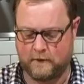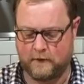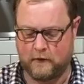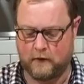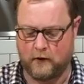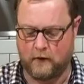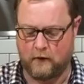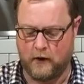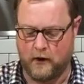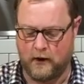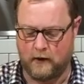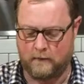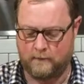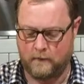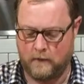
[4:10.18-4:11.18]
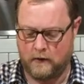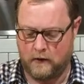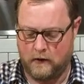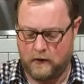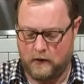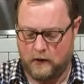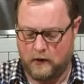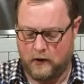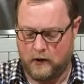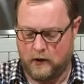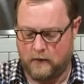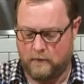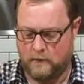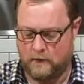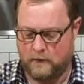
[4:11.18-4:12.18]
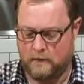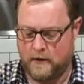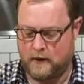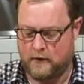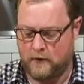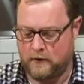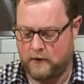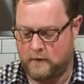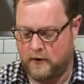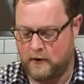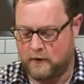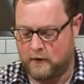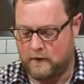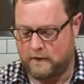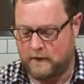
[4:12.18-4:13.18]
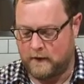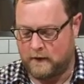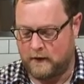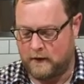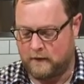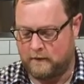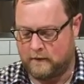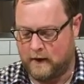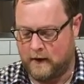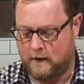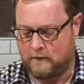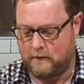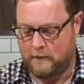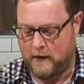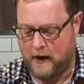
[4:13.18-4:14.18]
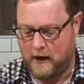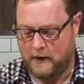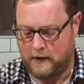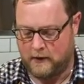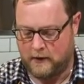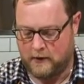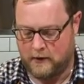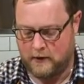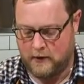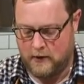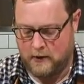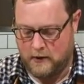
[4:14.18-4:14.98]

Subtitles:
for quite a while. You may notice on the inside of the pot here,